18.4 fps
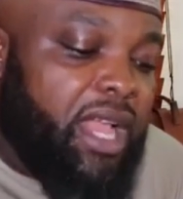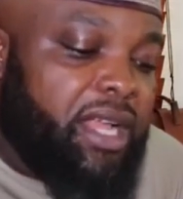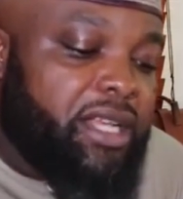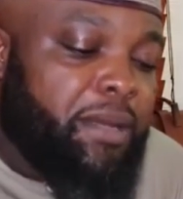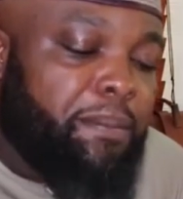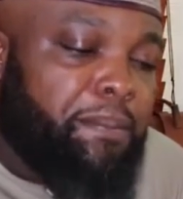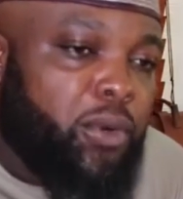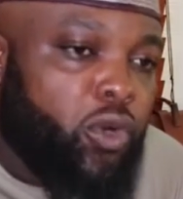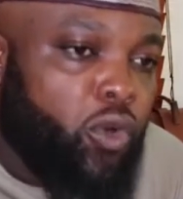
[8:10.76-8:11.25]

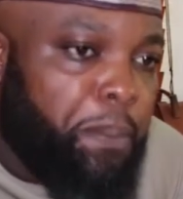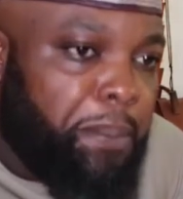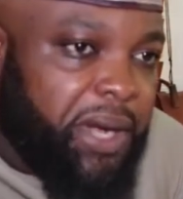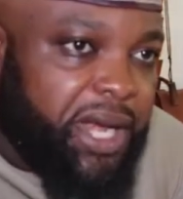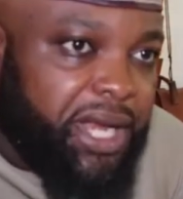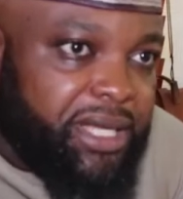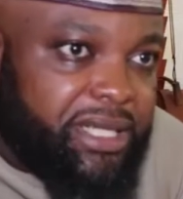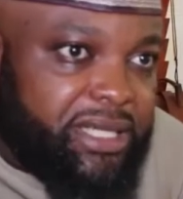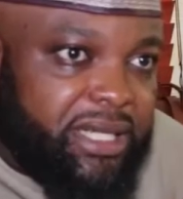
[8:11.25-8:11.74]
the
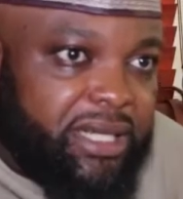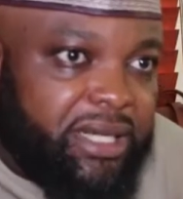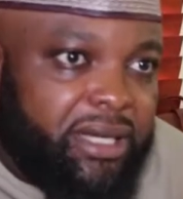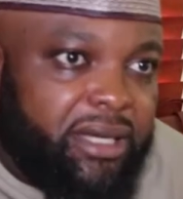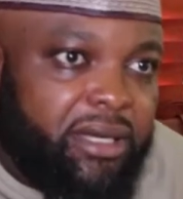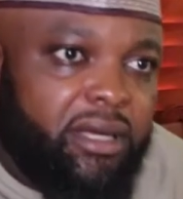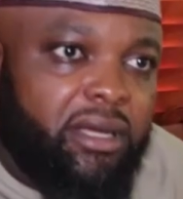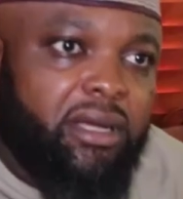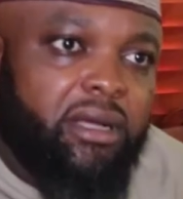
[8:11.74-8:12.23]
blueprint,
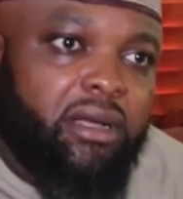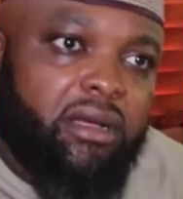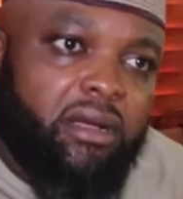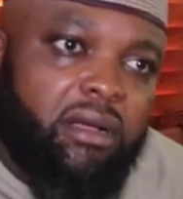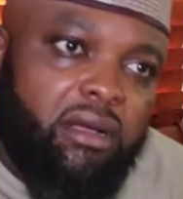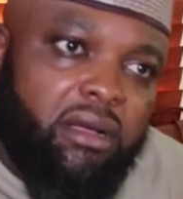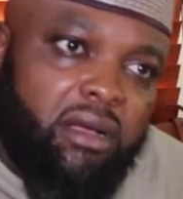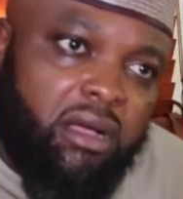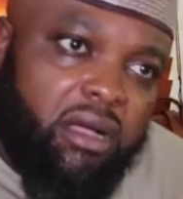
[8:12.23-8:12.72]

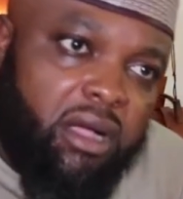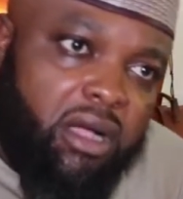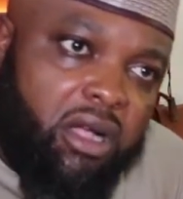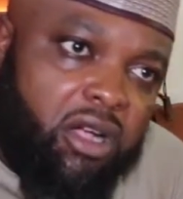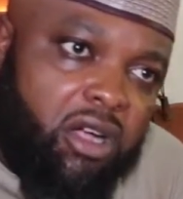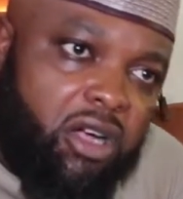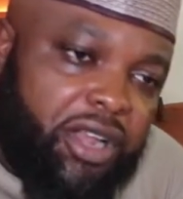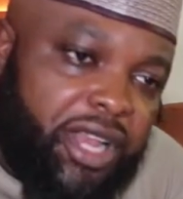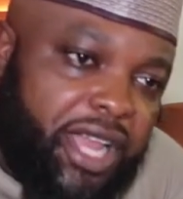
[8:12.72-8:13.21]

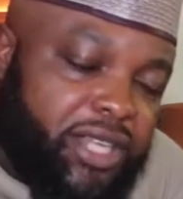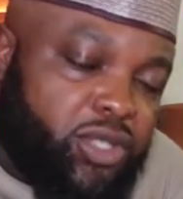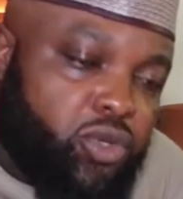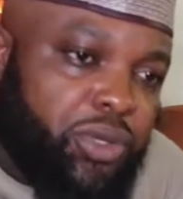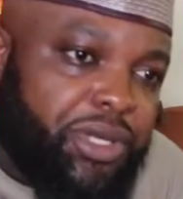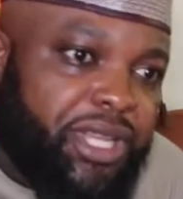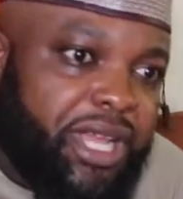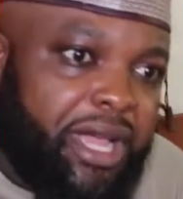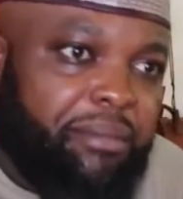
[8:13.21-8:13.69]
connect
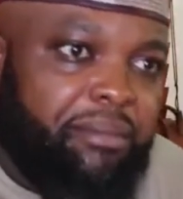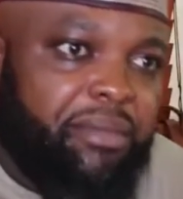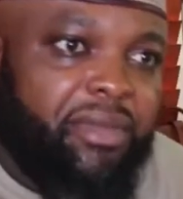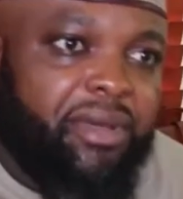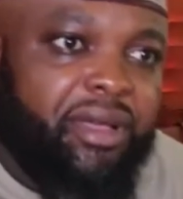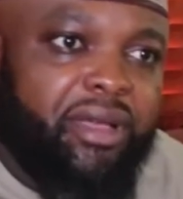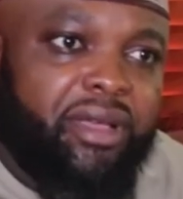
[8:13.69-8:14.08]
with them.